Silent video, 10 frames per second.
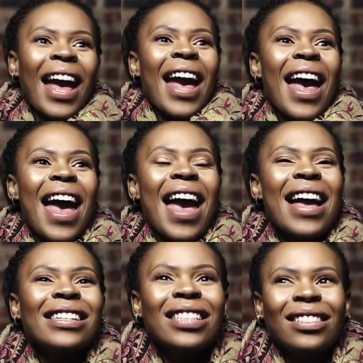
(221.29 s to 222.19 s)

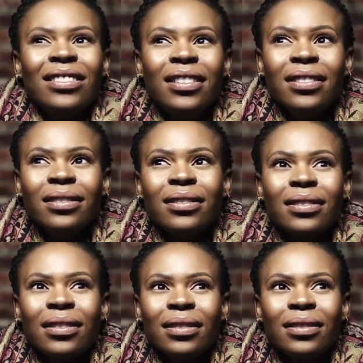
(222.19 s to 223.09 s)
And
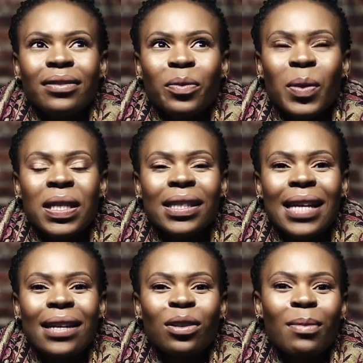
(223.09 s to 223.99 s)
we
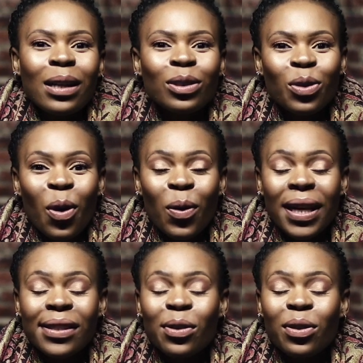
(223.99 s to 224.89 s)
decided, no,
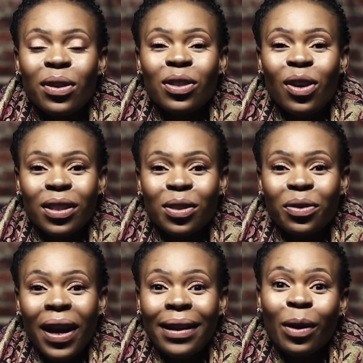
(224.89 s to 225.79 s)
let's go to the doctor to
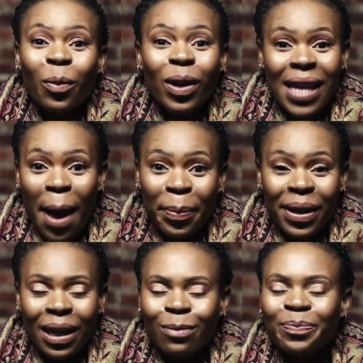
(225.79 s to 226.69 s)
find out what's
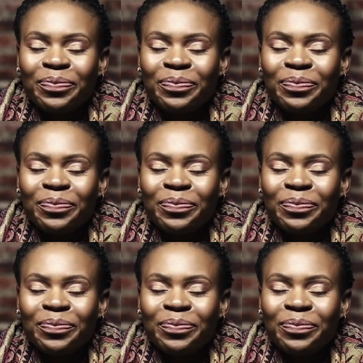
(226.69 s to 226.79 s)
happening.